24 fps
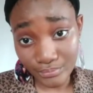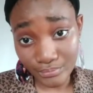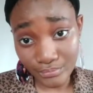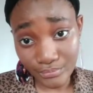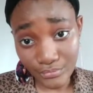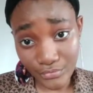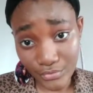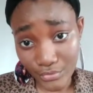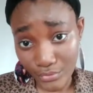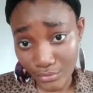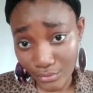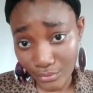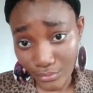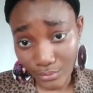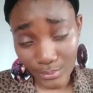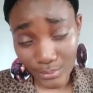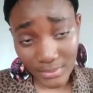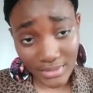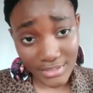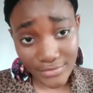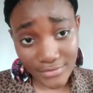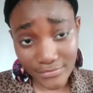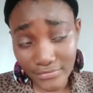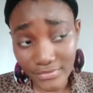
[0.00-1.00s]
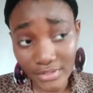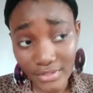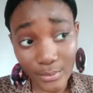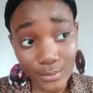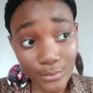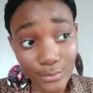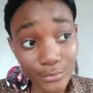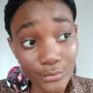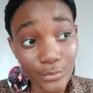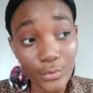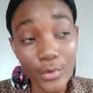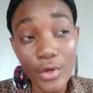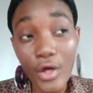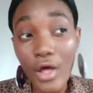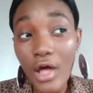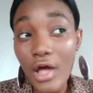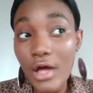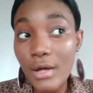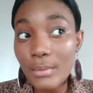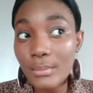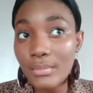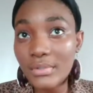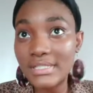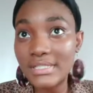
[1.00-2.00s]
We eat food and we grow,
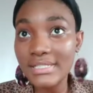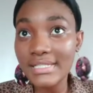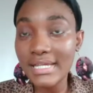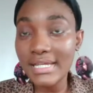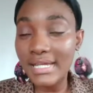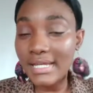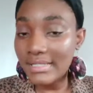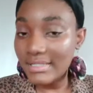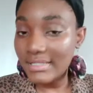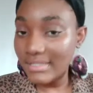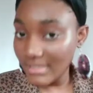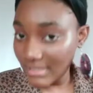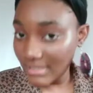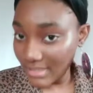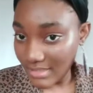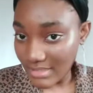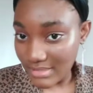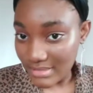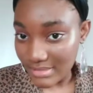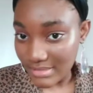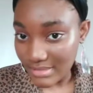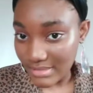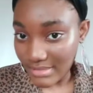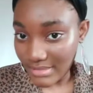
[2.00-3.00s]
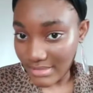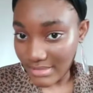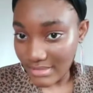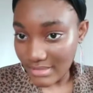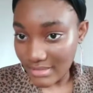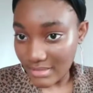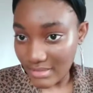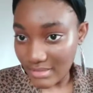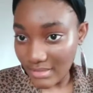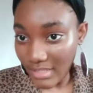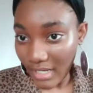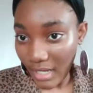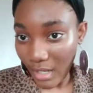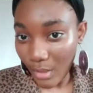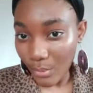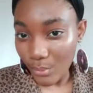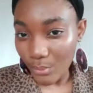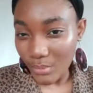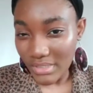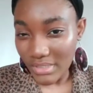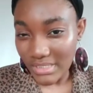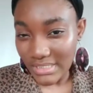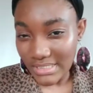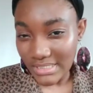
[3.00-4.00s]
but there are things that
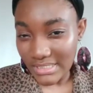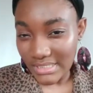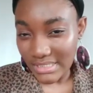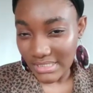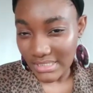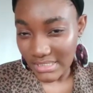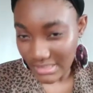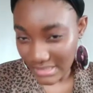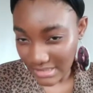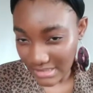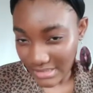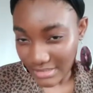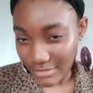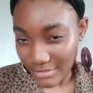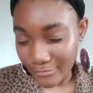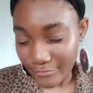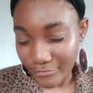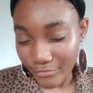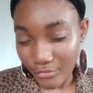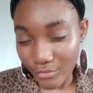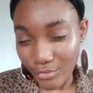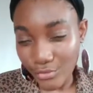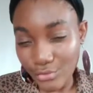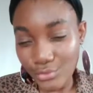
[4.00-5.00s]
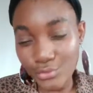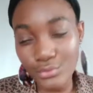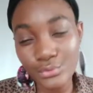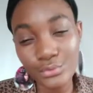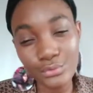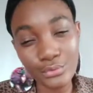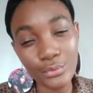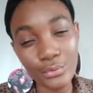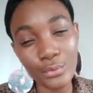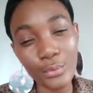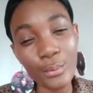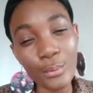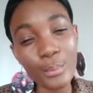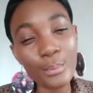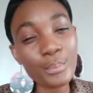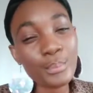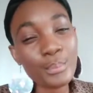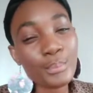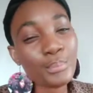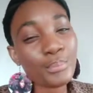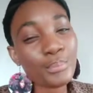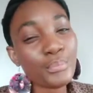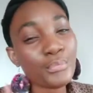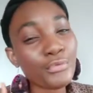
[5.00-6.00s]
we need for us to grow
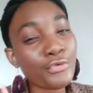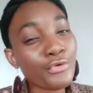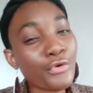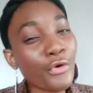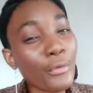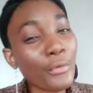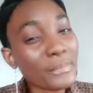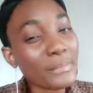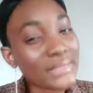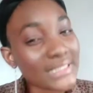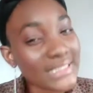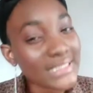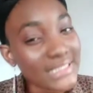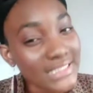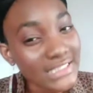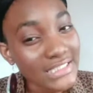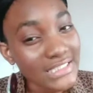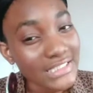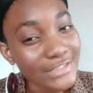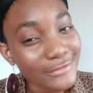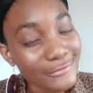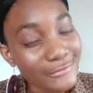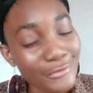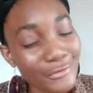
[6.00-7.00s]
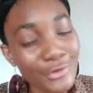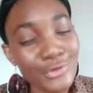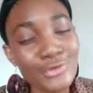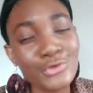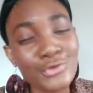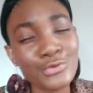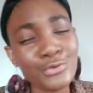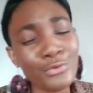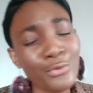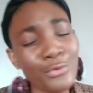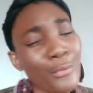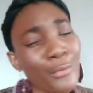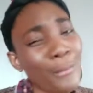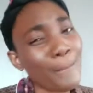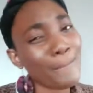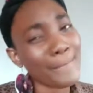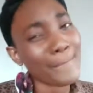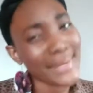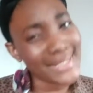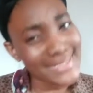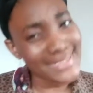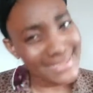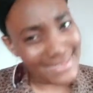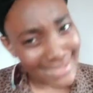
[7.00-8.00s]
properly, for us to grow
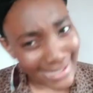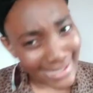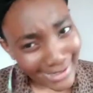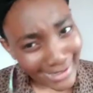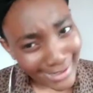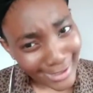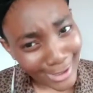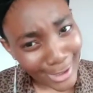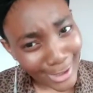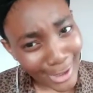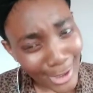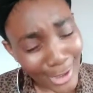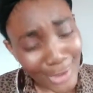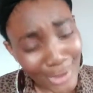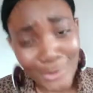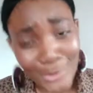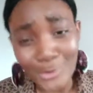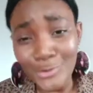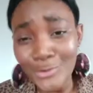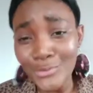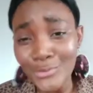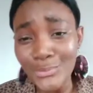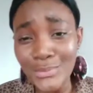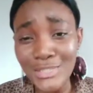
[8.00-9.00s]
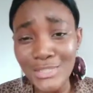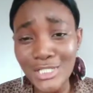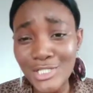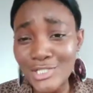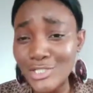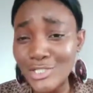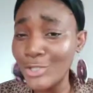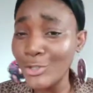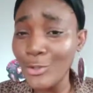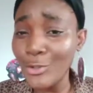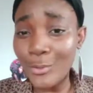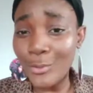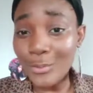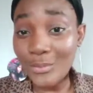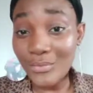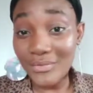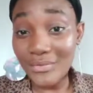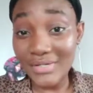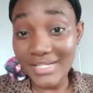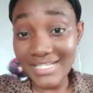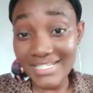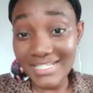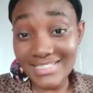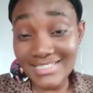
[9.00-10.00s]
better. We need to
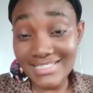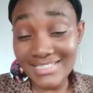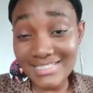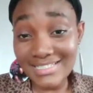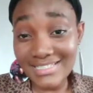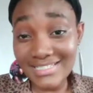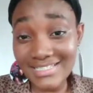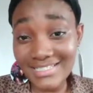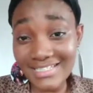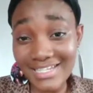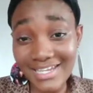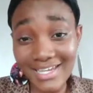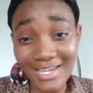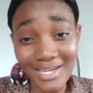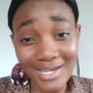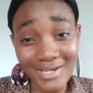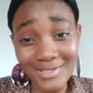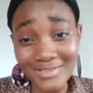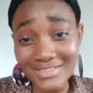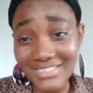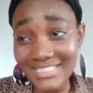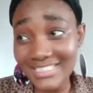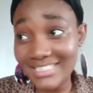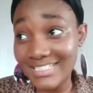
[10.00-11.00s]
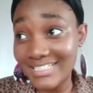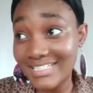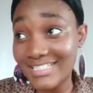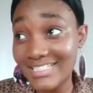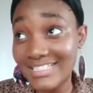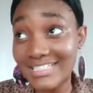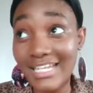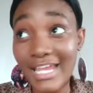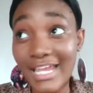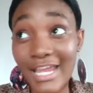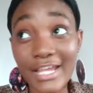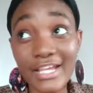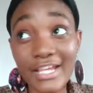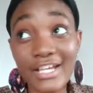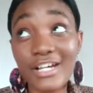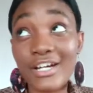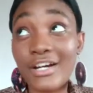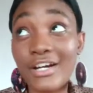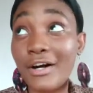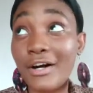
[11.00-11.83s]
incorporate healthy things like